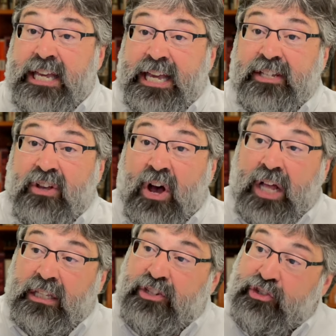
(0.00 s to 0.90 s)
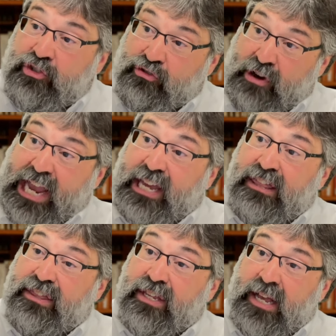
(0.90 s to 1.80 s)
is all the
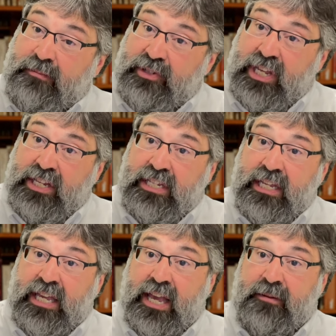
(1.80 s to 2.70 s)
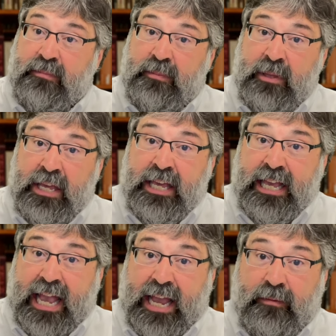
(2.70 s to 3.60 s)
strength comes into him
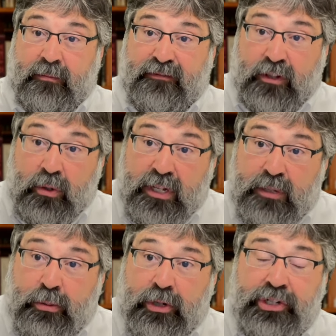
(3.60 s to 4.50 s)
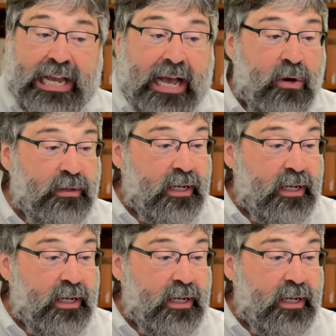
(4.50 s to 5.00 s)
and fluids push out.